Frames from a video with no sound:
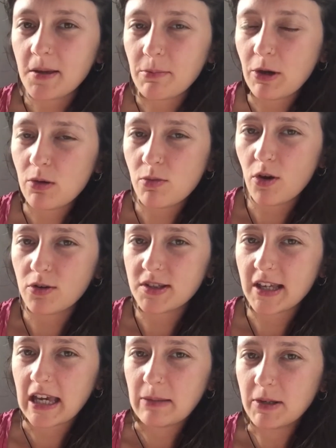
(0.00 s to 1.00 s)
about Paul
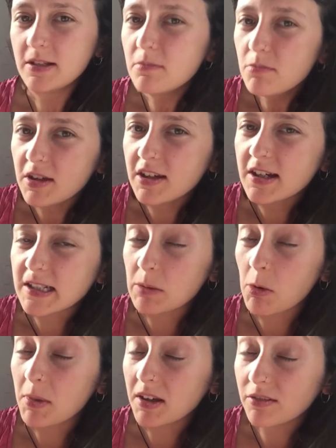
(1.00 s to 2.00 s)
Simon because I'm
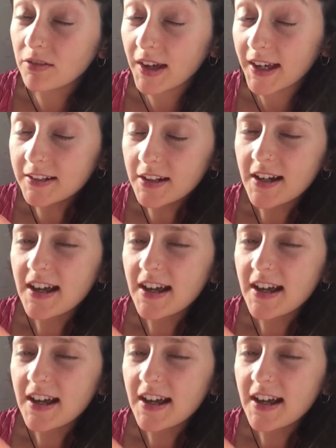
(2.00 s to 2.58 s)
a big fan